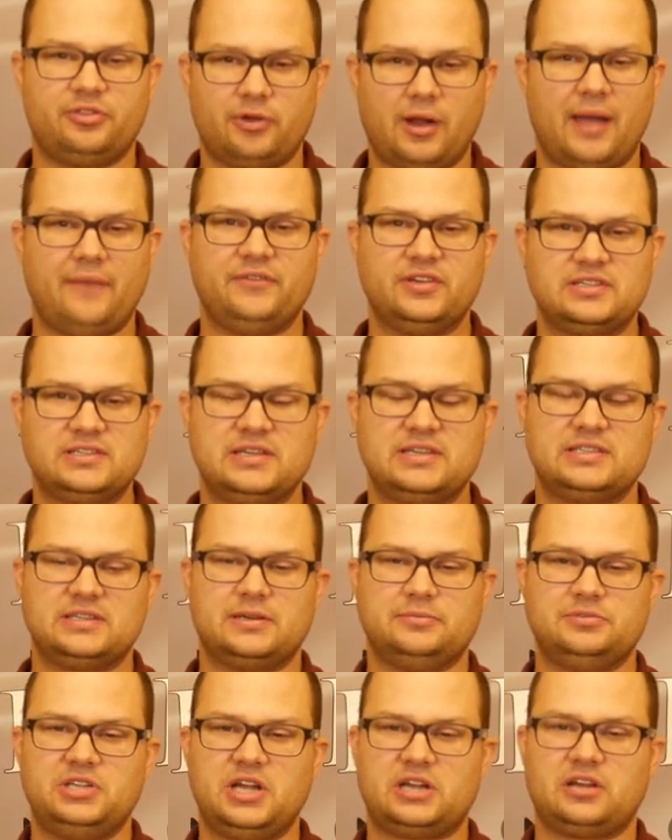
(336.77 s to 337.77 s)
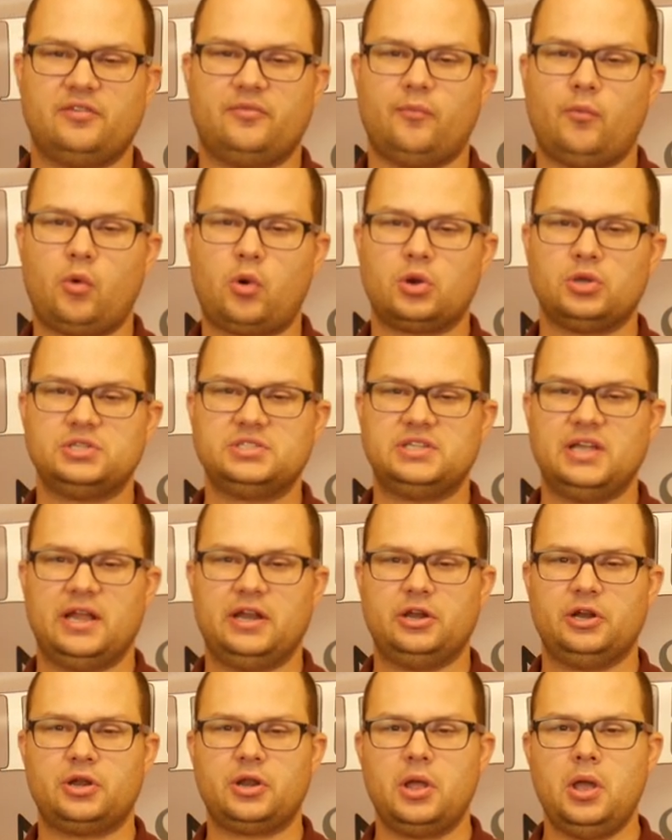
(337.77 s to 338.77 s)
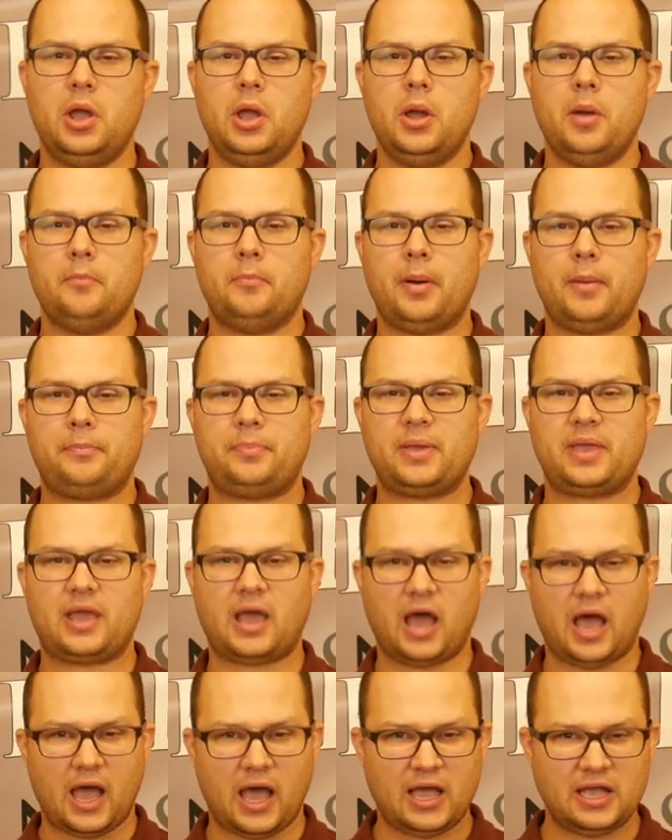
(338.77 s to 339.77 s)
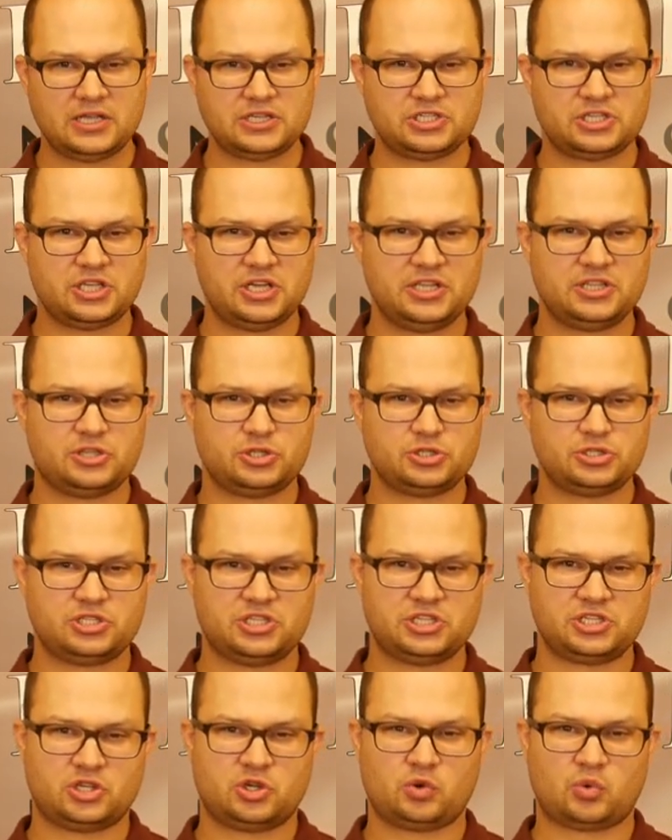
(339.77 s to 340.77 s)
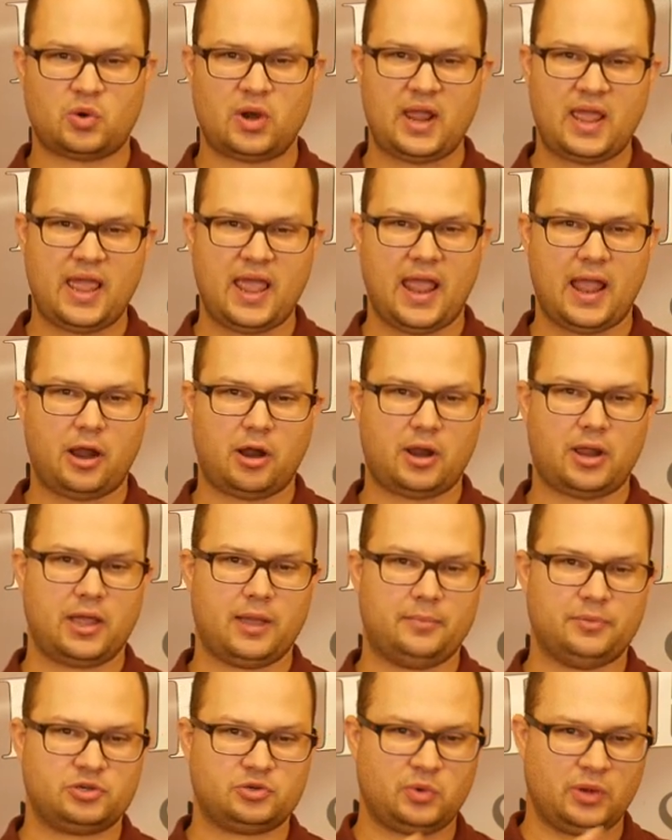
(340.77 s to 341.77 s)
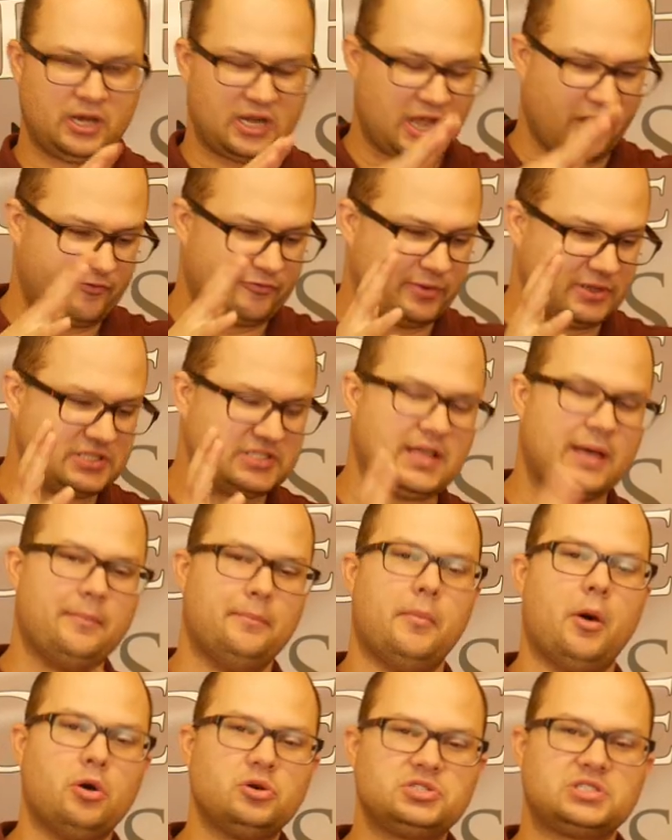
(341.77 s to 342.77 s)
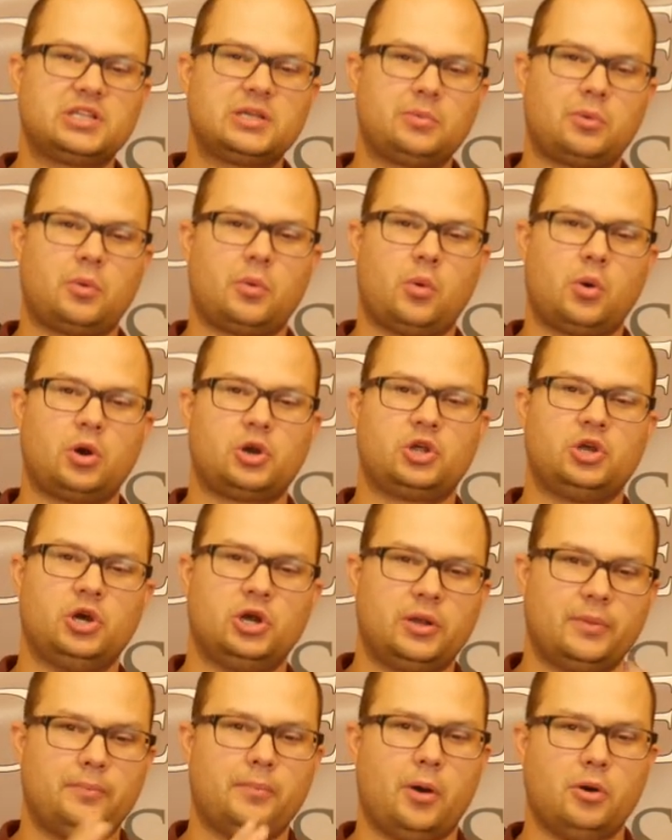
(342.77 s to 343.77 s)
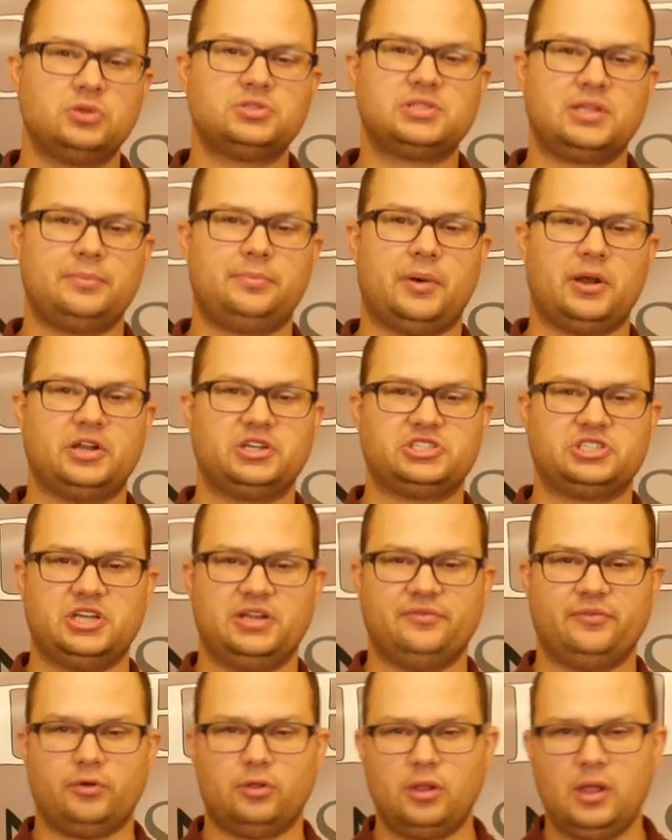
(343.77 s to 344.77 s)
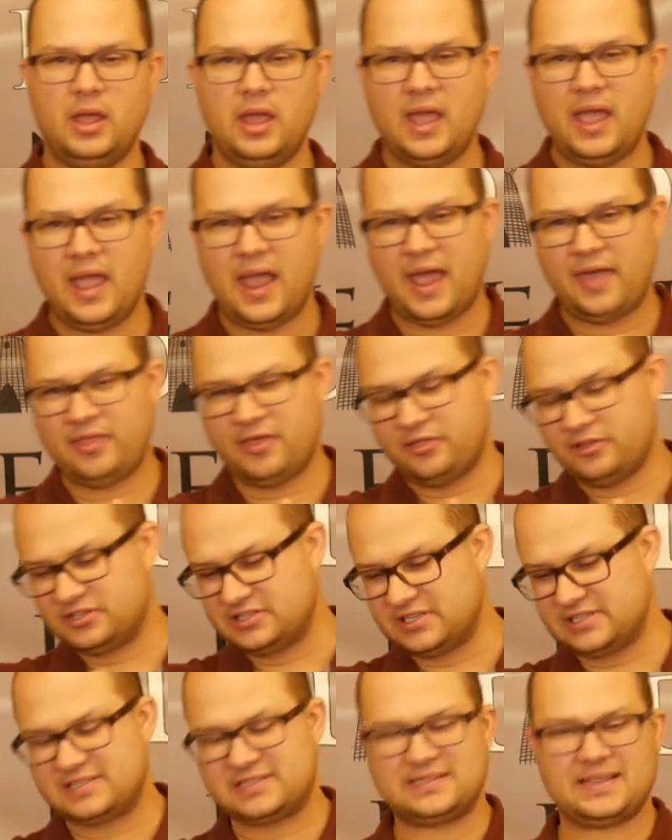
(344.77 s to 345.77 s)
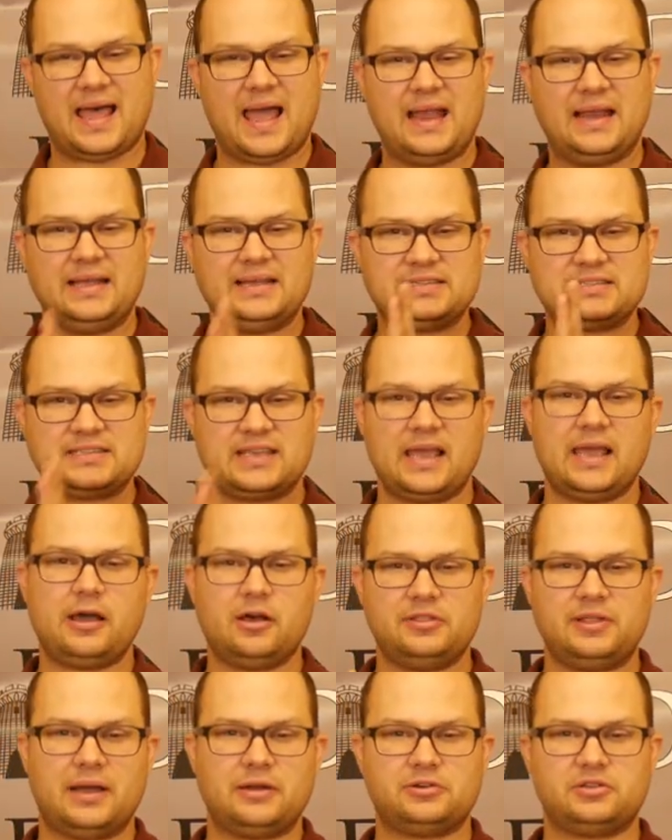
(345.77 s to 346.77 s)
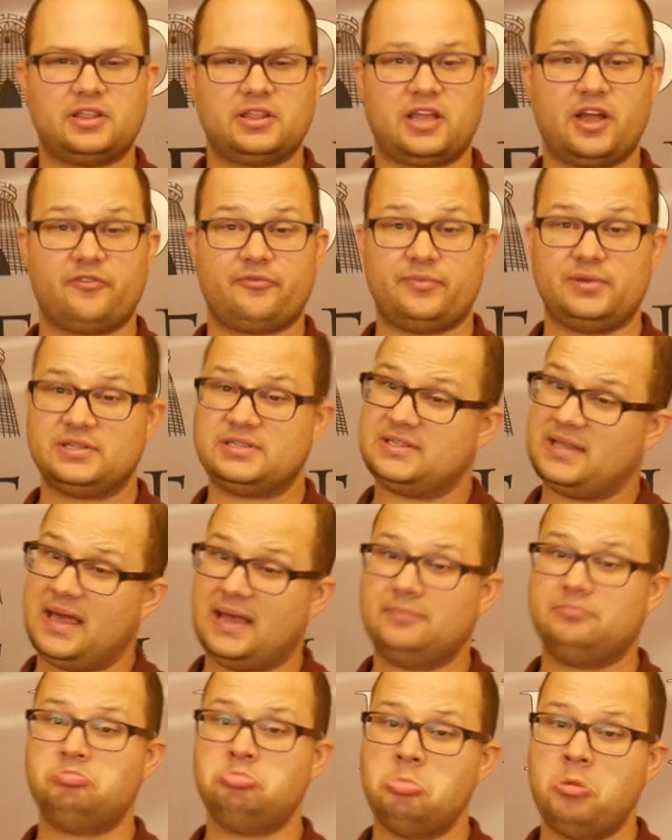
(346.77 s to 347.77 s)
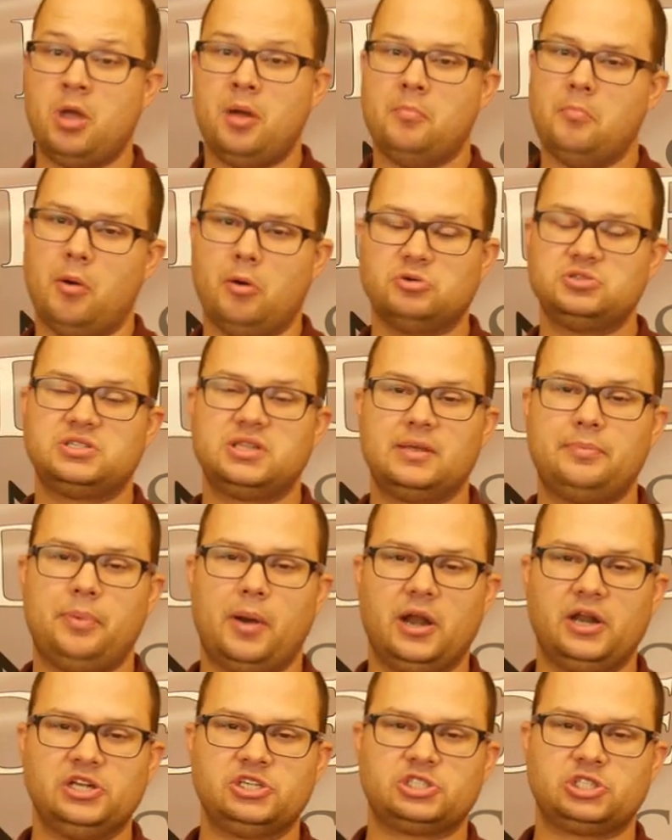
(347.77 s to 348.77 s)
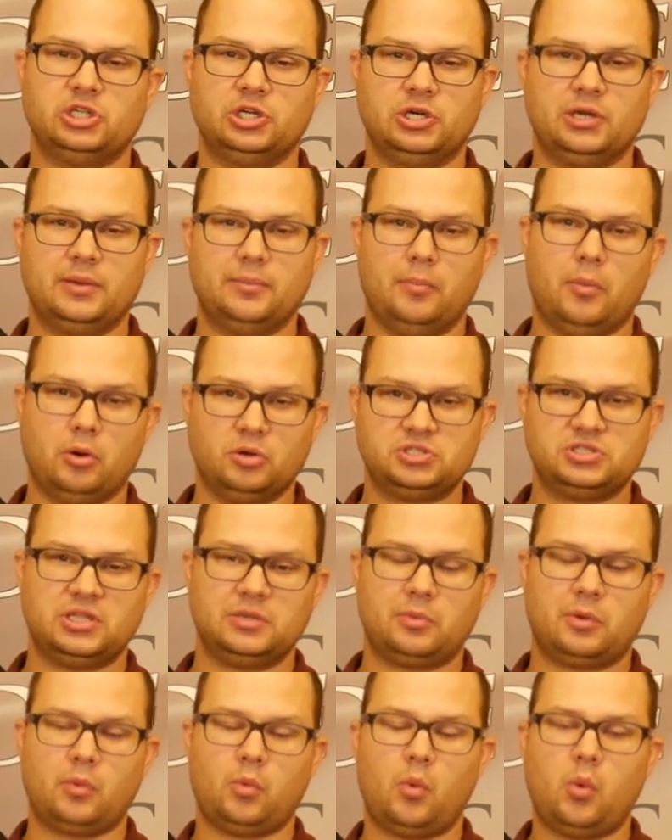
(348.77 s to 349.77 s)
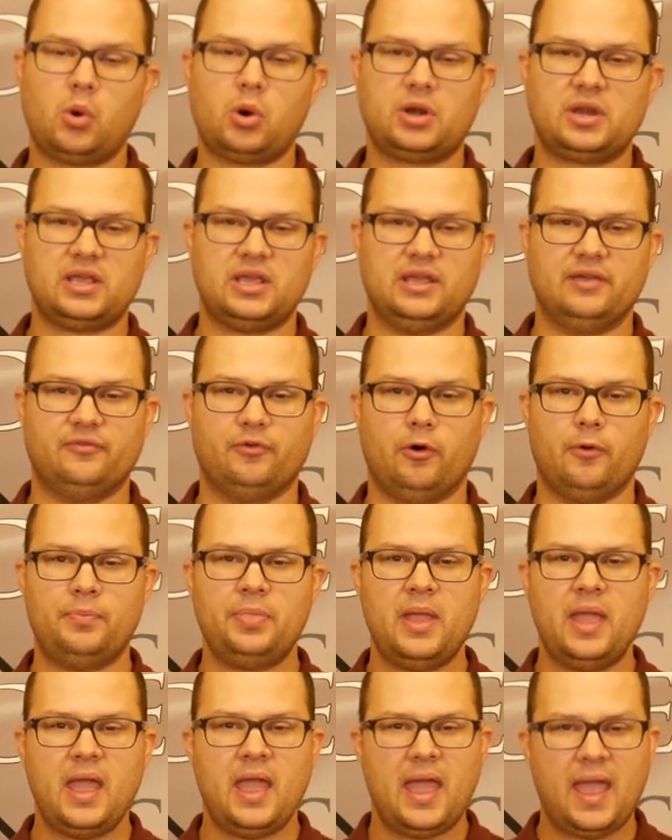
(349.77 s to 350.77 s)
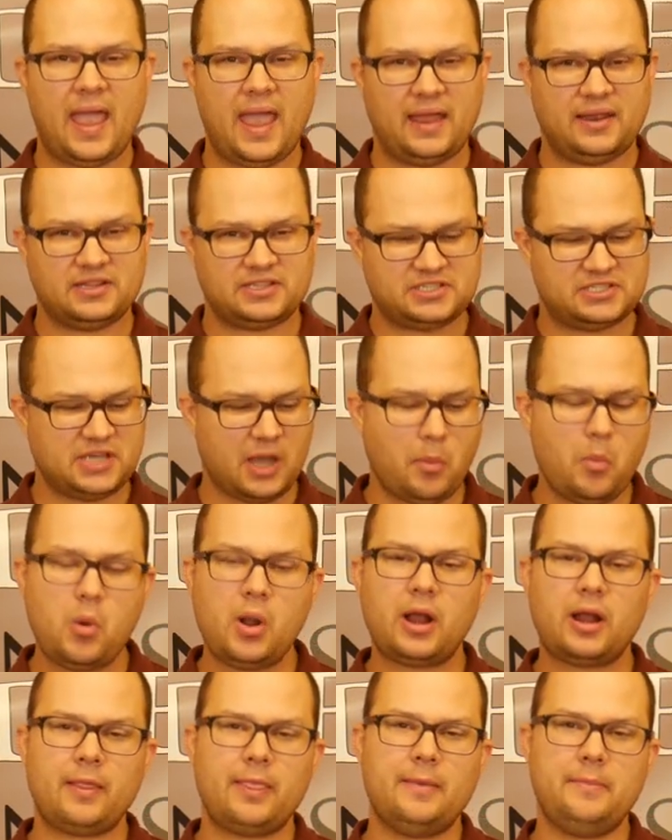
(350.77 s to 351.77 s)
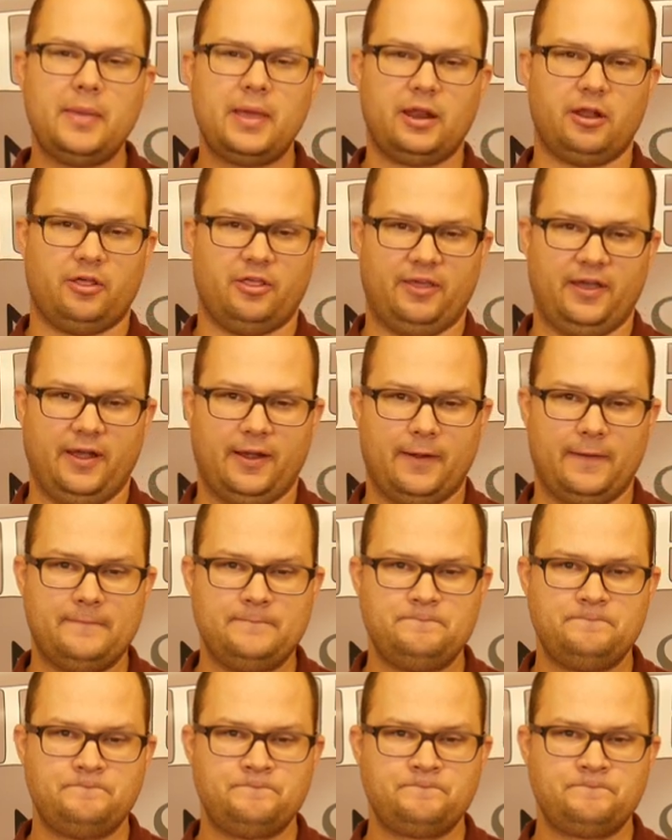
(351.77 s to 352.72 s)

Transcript: There obviously is an objective moral standard, but because it, there's this gray area between governments that mostly reward good and mostly punish evil, and then there's a sliding scale down to the governments that mostly punish good and mostly reward evil, and somewhere in the middle there